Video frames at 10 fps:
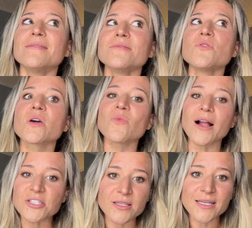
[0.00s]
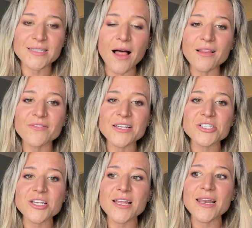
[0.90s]
You can watch it like
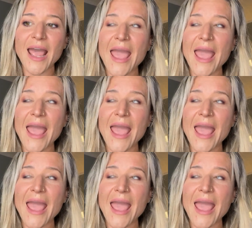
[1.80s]
television